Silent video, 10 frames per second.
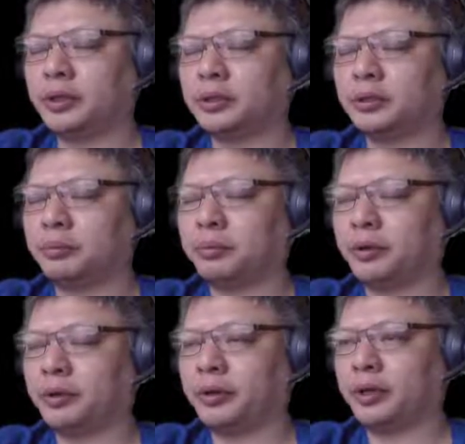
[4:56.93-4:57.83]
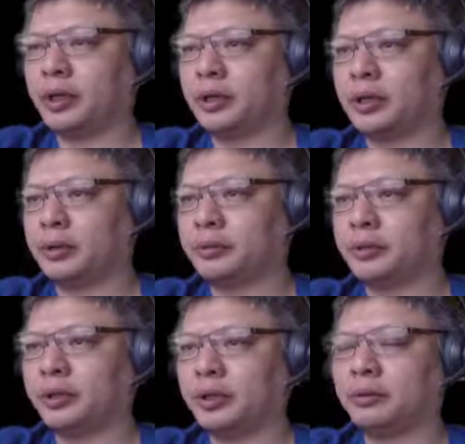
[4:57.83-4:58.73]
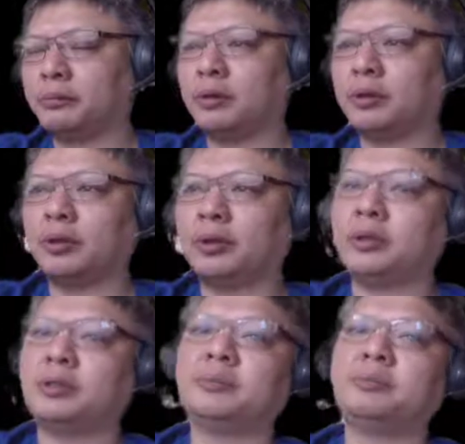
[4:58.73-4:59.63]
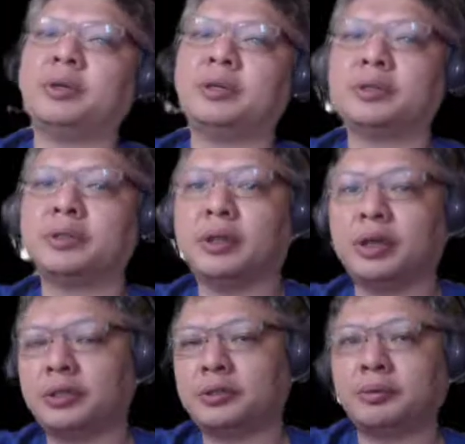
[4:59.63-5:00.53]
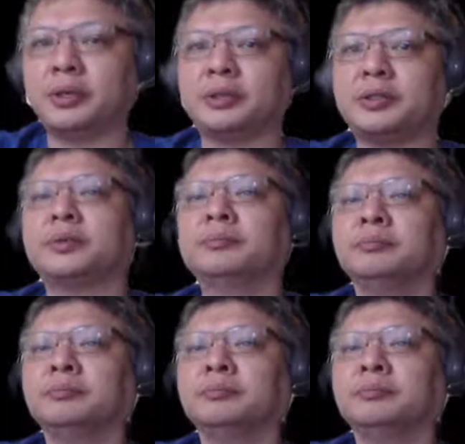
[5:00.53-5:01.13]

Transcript: the pawn and cannon capturing the pawn at its place.